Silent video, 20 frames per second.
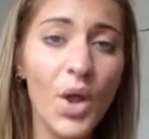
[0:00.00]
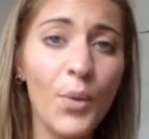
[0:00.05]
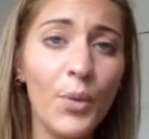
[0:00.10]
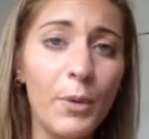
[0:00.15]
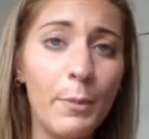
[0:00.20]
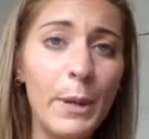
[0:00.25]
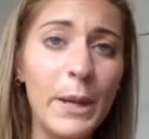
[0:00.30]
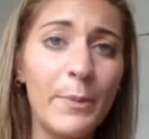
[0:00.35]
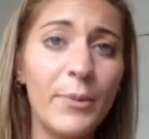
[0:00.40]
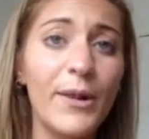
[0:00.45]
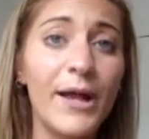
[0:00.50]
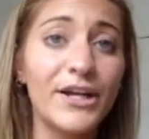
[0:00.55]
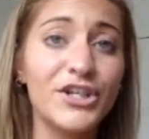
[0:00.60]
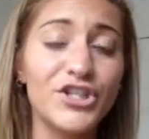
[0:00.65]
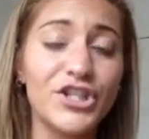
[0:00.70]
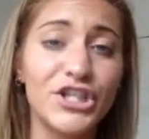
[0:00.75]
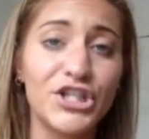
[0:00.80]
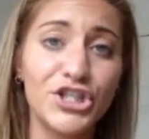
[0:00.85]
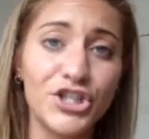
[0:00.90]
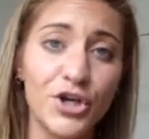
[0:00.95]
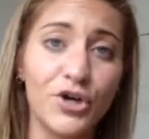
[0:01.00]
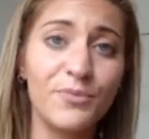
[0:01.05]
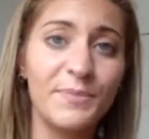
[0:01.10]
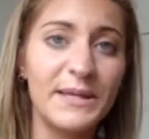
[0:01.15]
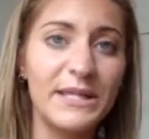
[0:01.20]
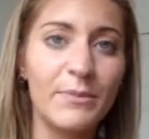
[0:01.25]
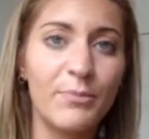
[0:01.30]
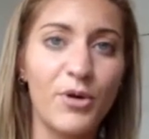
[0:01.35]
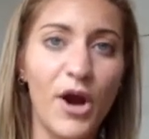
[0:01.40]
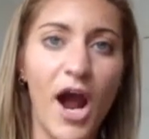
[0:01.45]
where people actually showed
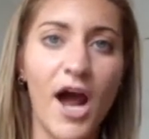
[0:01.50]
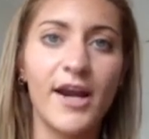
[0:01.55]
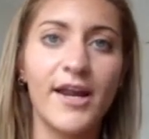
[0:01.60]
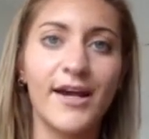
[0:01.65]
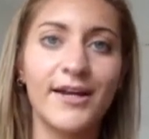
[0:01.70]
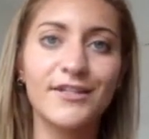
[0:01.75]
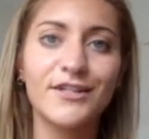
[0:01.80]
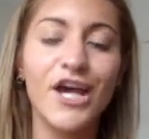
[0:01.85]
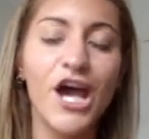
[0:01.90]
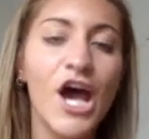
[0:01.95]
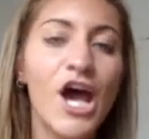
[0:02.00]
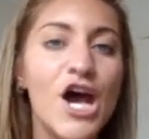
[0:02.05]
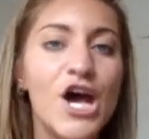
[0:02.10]
me the product,